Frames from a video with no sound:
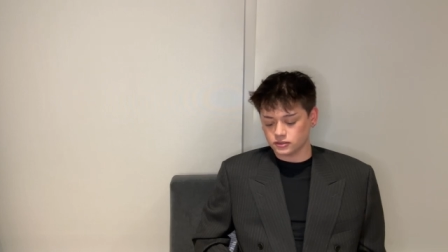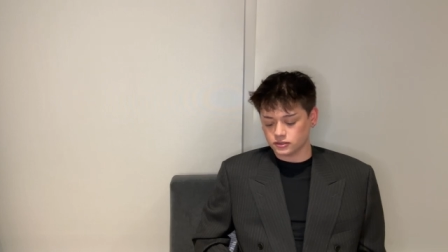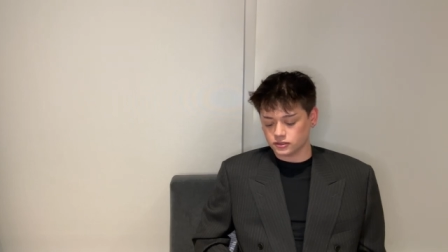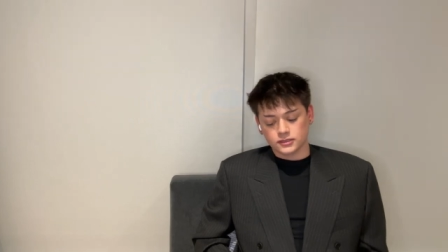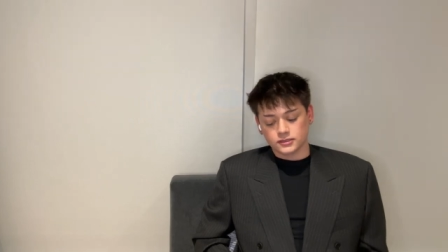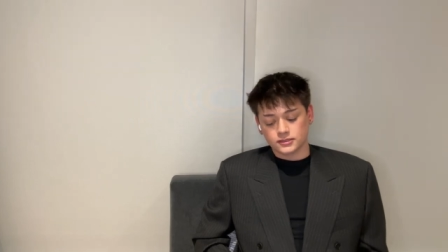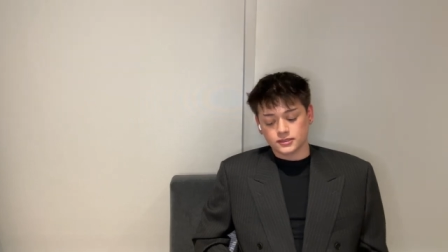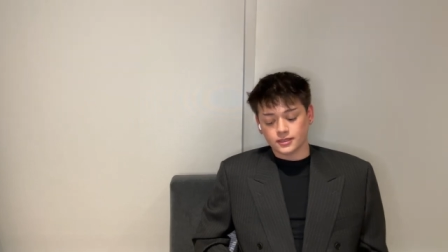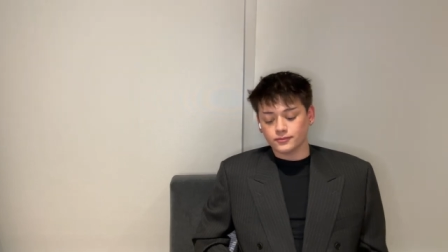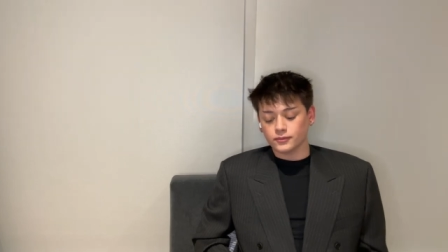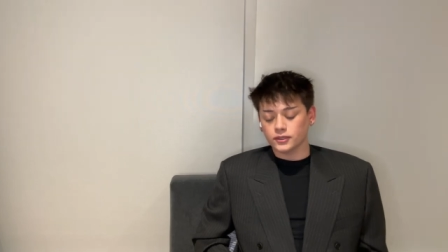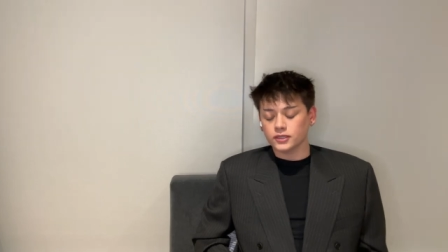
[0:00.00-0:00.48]

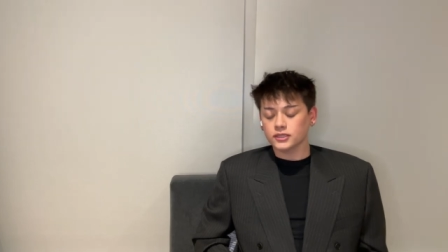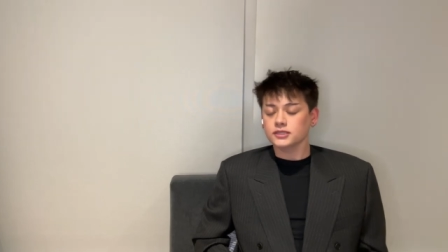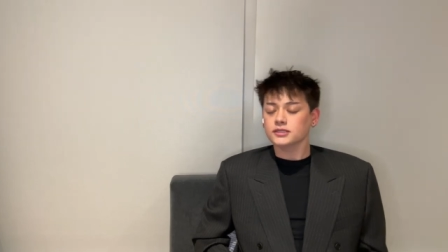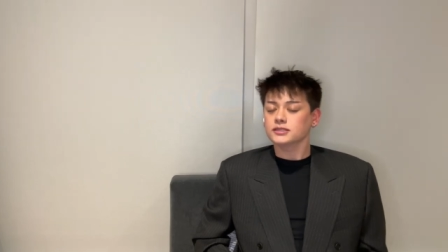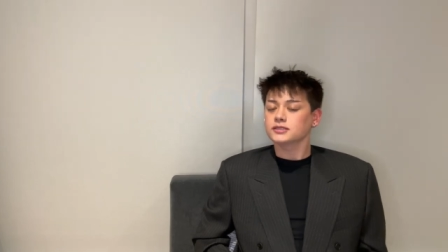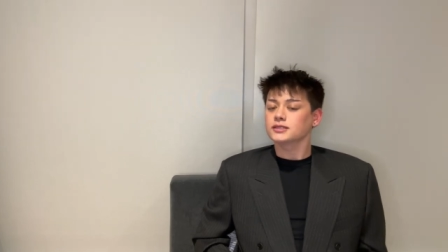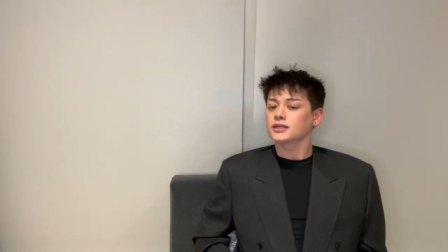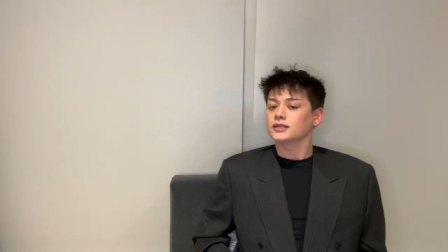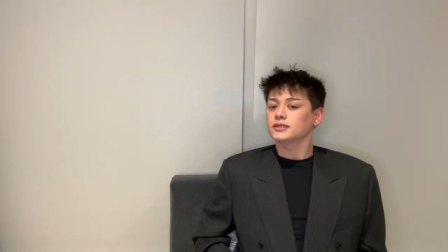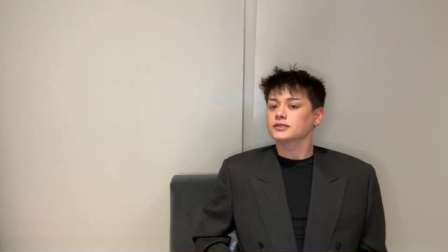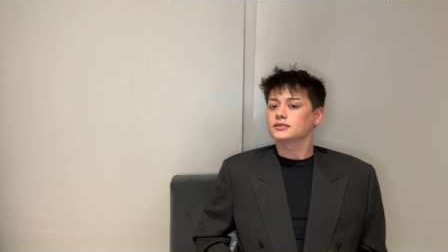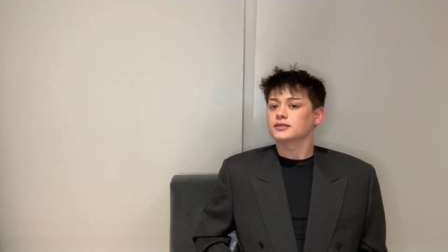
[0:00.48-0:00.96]
Someone
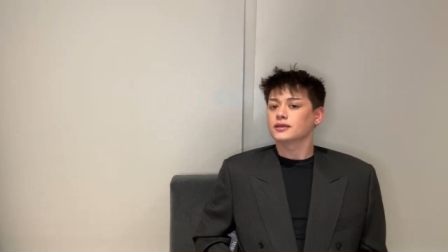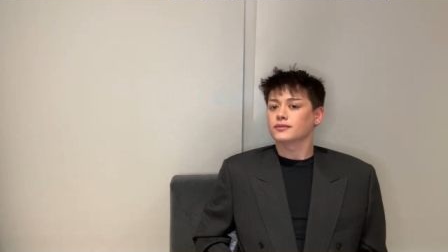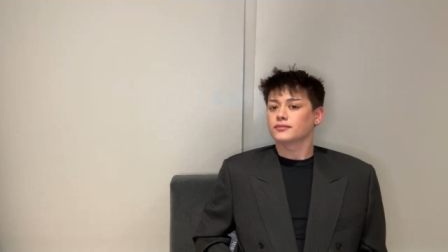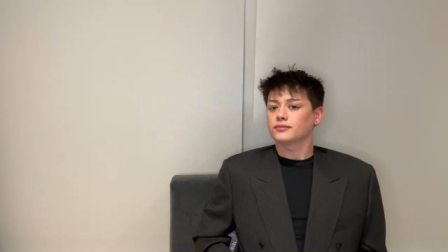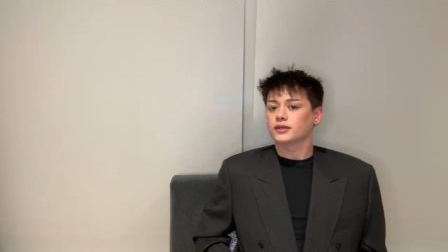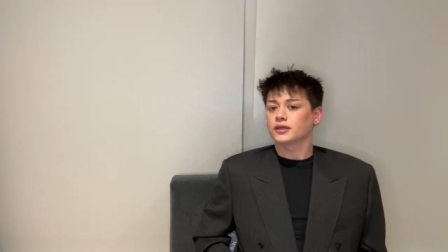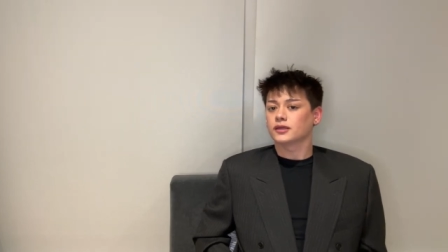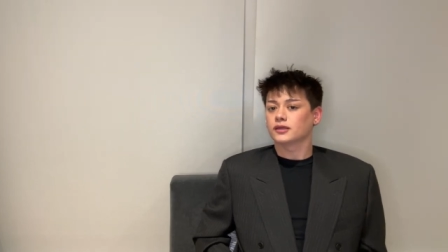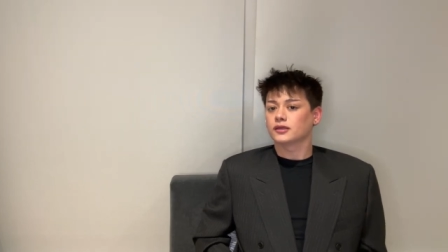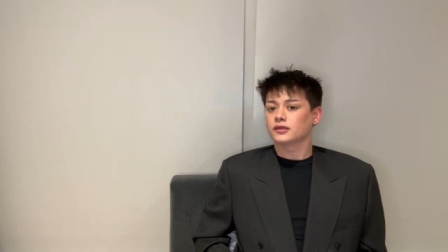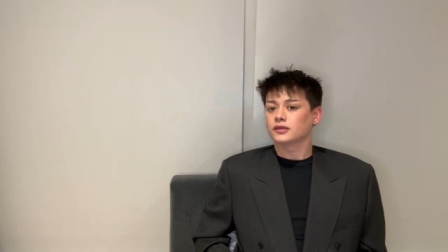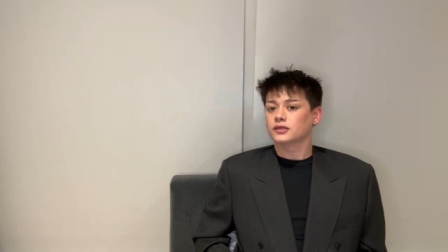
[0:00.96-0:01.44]
said
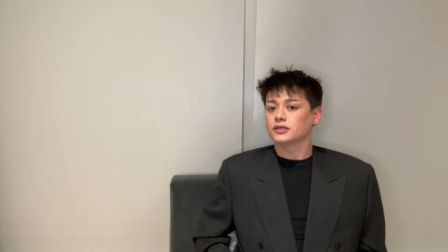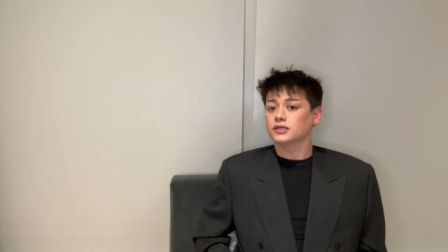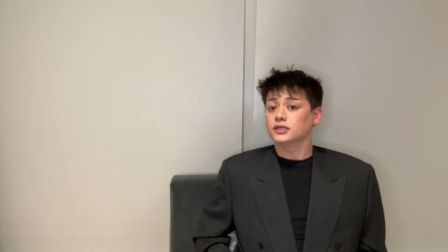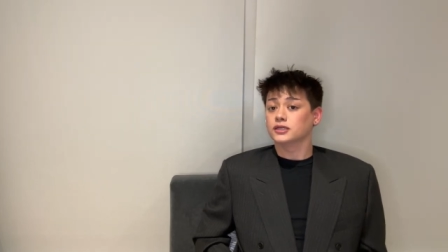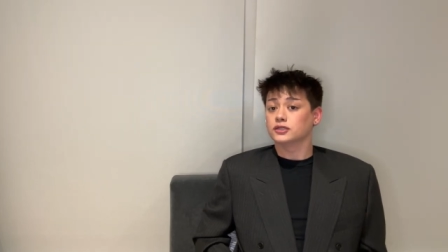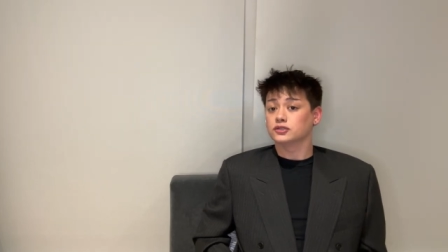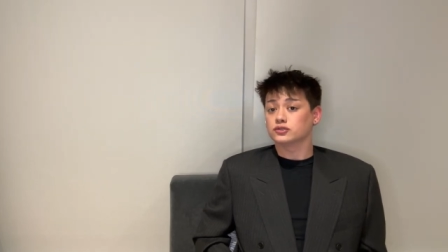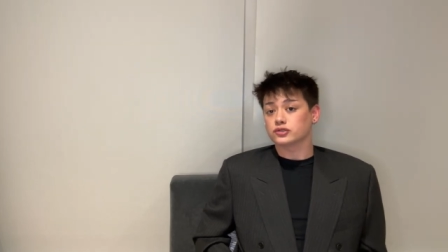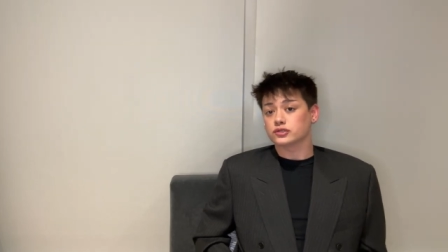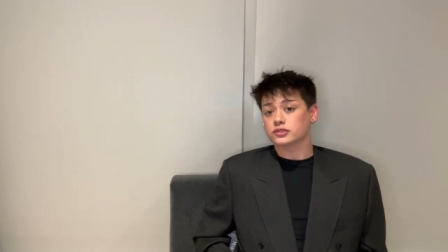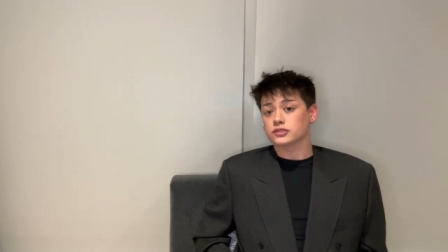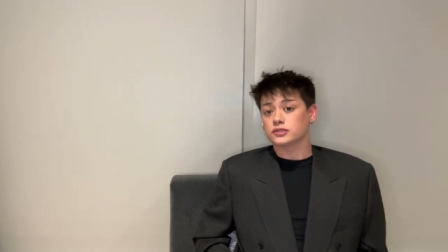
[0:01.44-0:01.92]
something
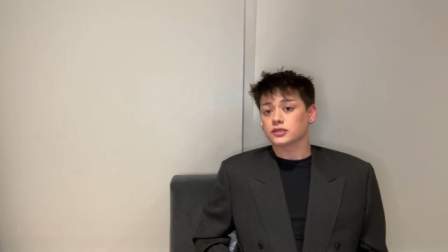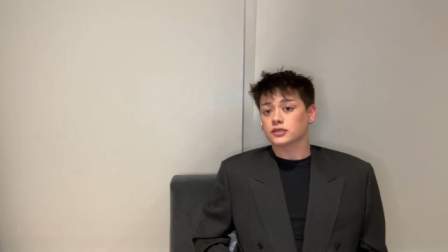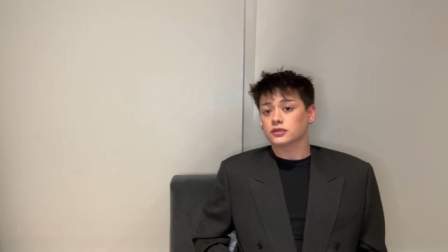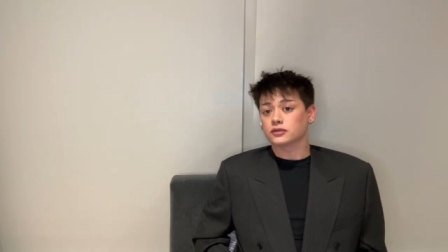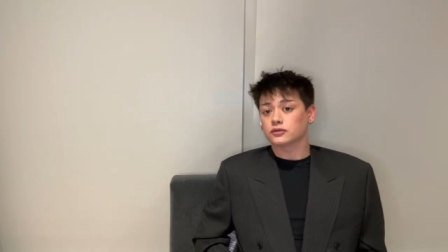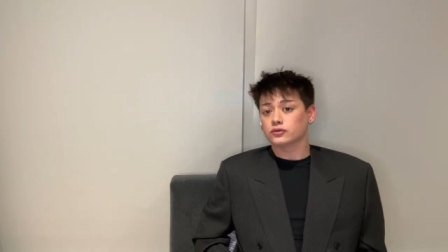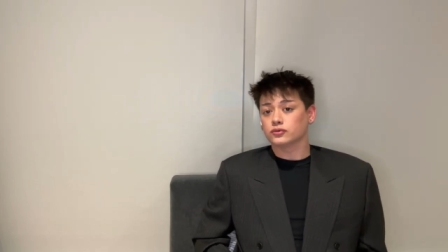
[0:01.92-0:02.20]
interesting,